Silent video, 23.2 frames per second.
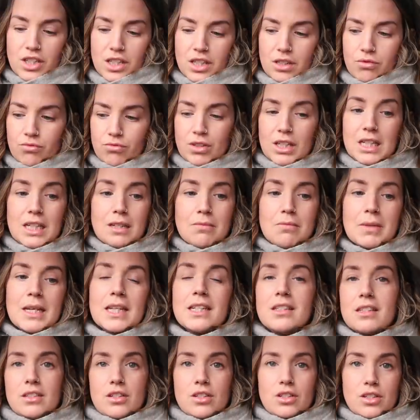She really
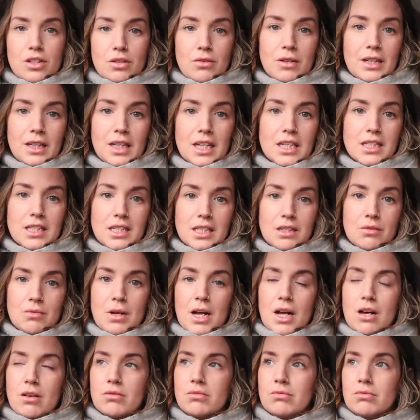missed doing this as
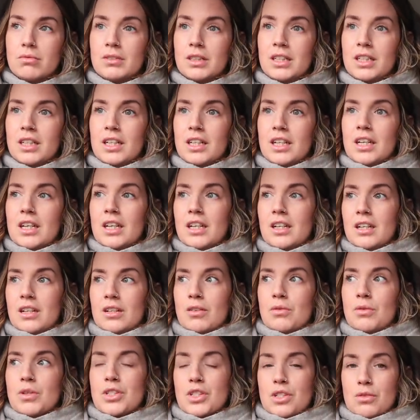well,
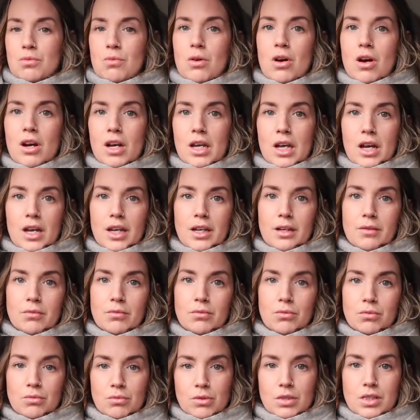which is why I
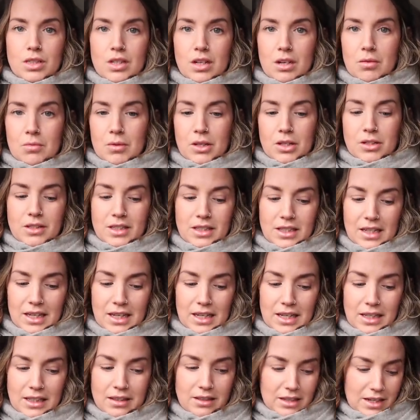want to upload
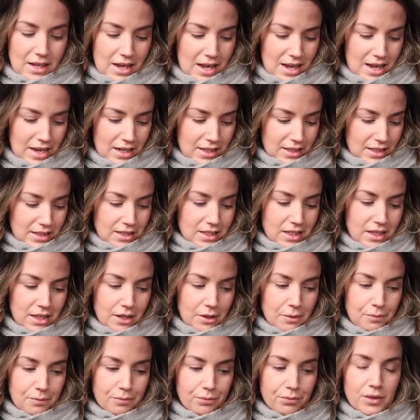today. And
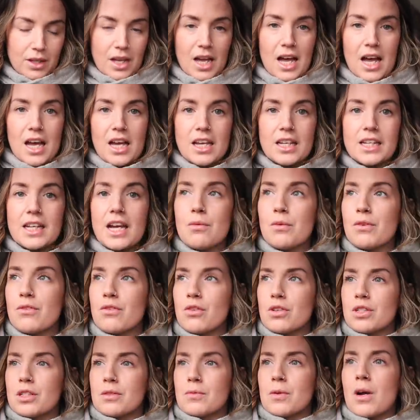yeah, we've
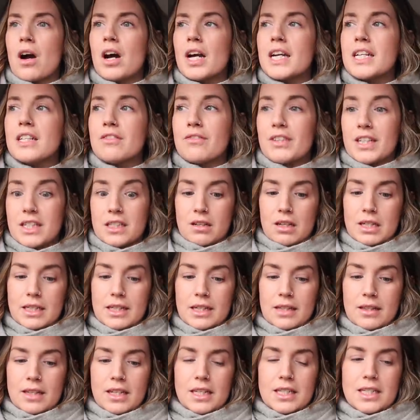got some kind of
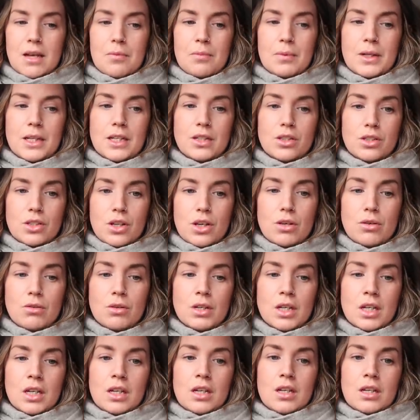exciting things happening. So
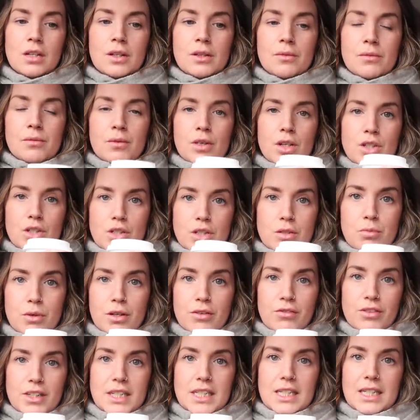I just
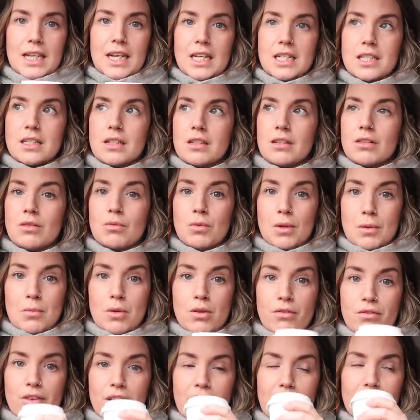briefly said we're
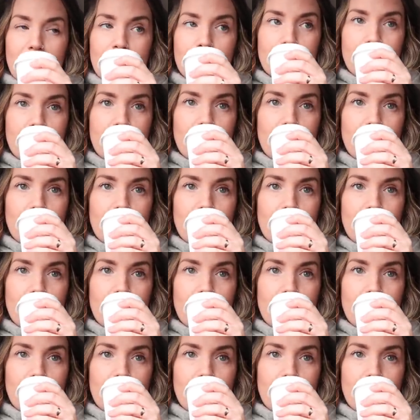moving.